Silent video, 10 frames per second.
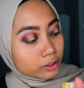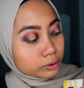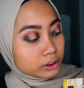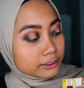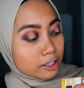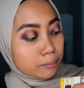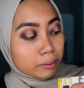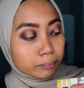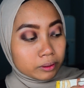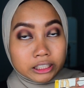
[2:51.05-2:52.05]
which is a
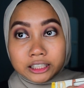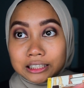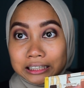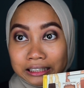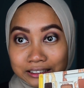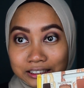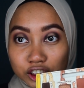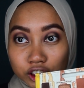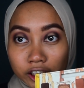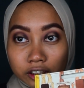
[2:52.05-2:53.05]
purpley glitter
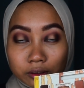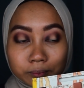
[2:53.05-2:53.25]
shade,